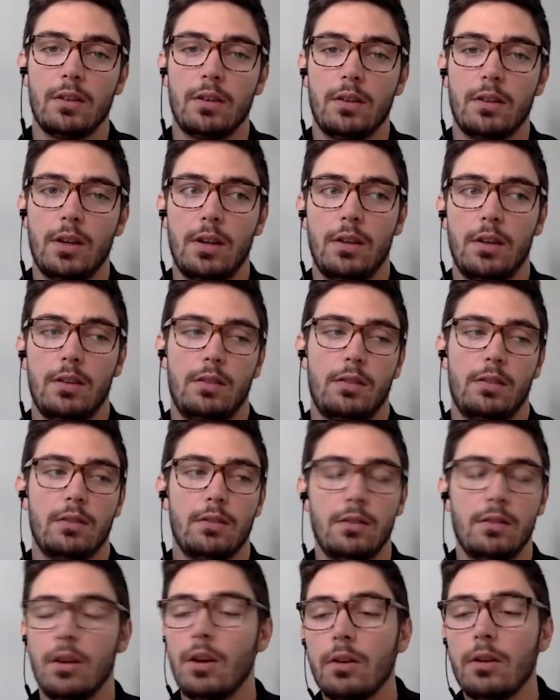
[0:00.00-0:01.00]
Like,
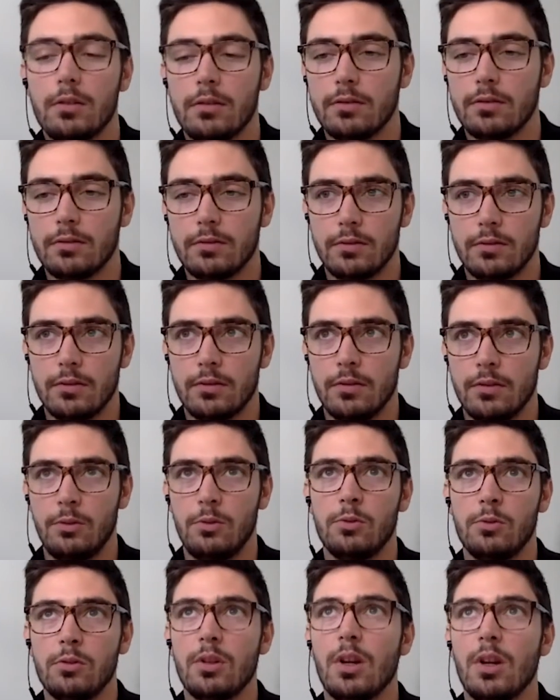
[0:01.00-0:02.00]
no,
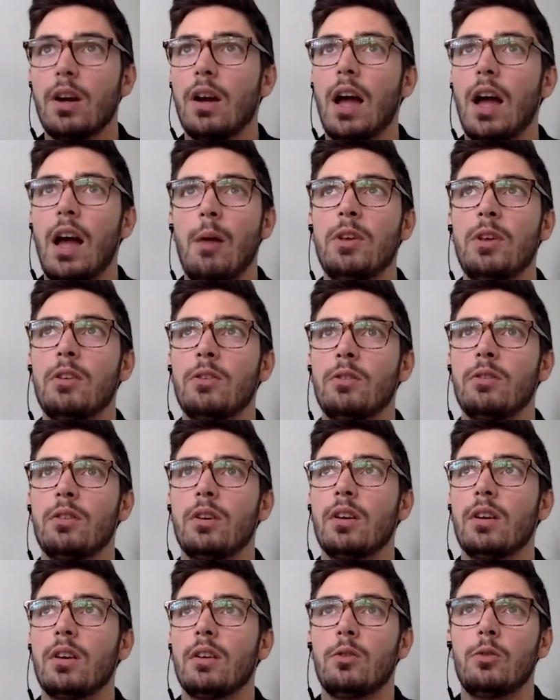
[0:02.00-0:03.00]
you
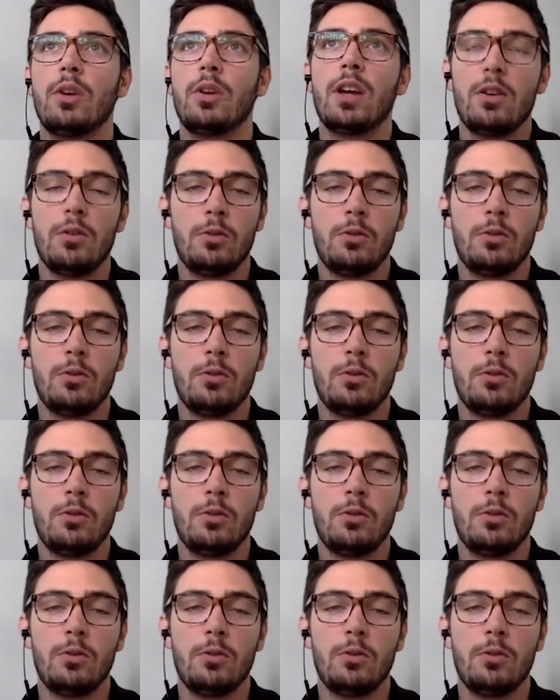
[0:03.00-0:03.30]
can use